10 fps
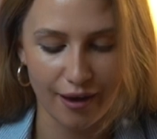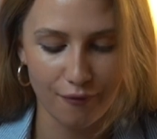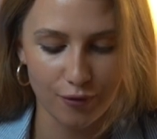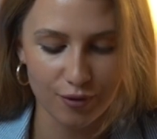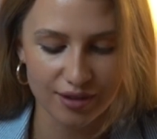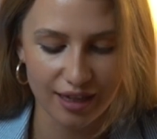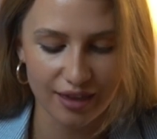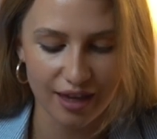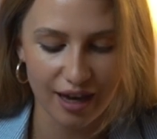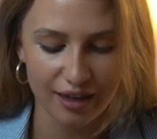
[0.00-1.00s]
If you see
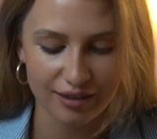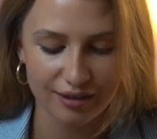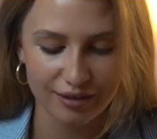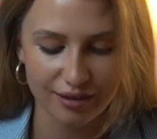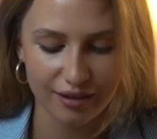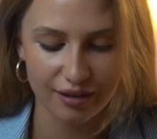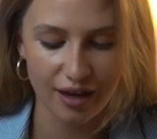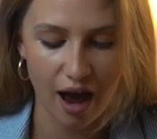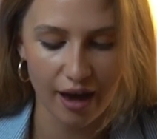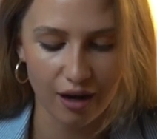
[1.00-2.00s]
that
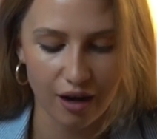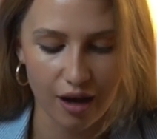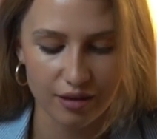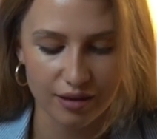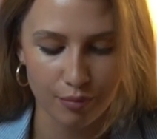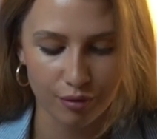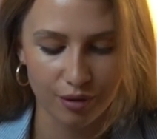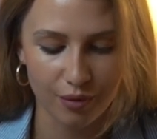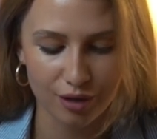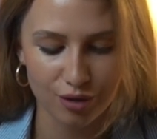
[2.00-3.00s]
the icons are
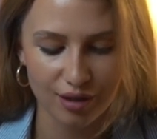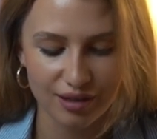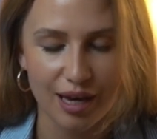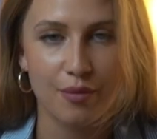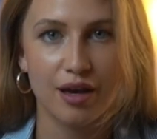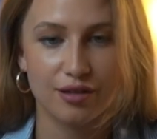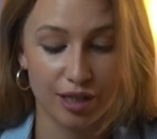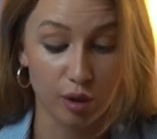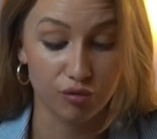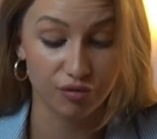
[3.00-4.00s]
pretty much the same as
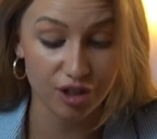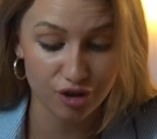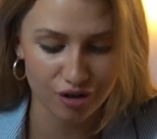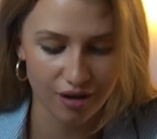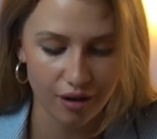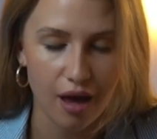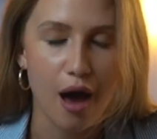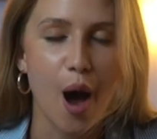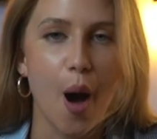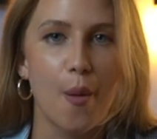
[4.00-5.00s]
the original,
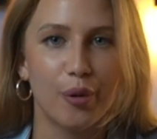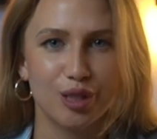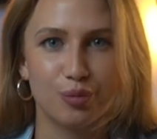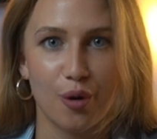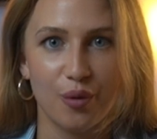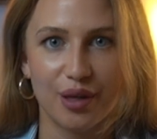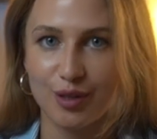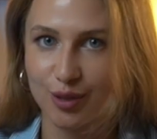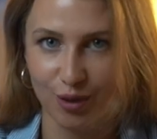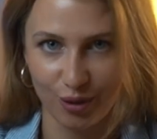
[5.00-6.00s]
most probably
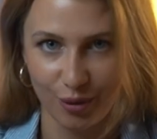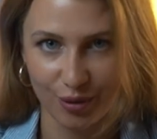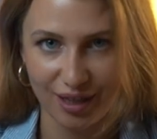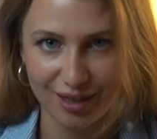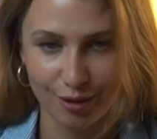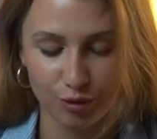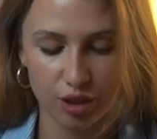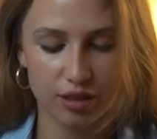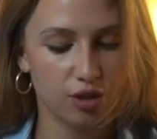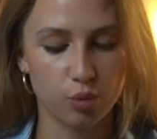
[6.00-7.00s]
it's not loaded. So
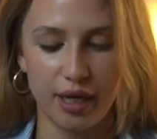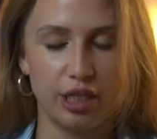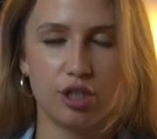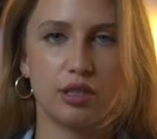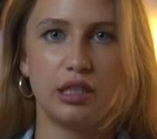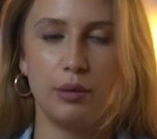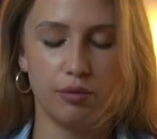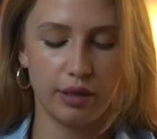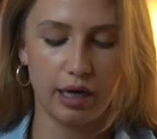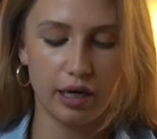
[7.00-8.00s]
just wait, just keep
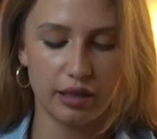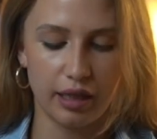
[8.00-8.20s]
them there.